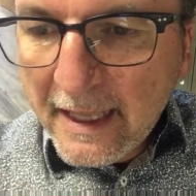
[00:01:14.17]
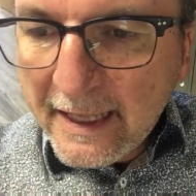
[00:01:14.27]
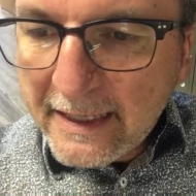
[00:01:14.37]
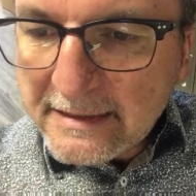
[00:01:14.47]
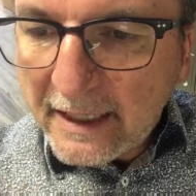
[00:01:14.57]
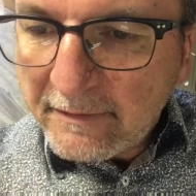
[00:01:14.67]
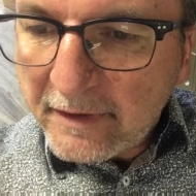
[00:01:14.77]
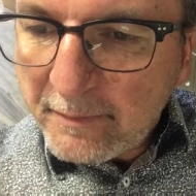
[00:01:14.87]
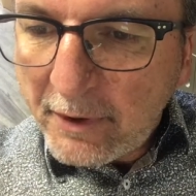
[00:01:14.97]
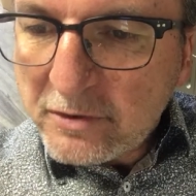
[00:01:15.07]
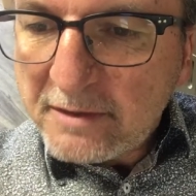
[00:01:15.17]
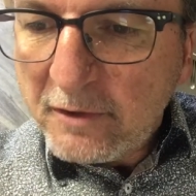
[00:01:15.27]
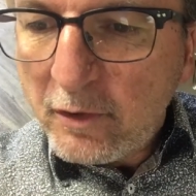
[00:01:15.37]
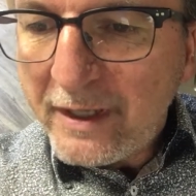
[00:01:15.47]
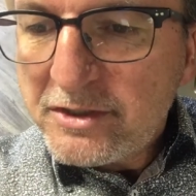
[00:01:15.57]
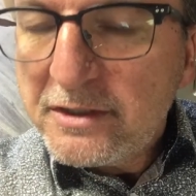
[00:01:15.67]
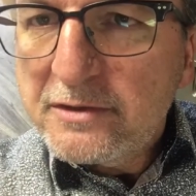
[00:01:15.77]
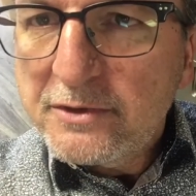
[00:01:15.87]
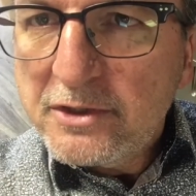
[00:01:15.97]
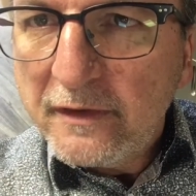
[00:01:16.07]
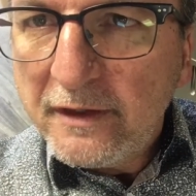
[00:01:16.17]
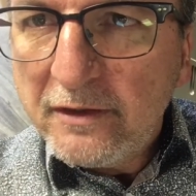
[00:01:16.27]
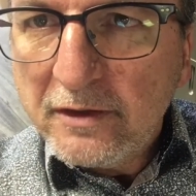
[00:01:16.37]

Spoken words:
is that I'm gonna post some questions which I think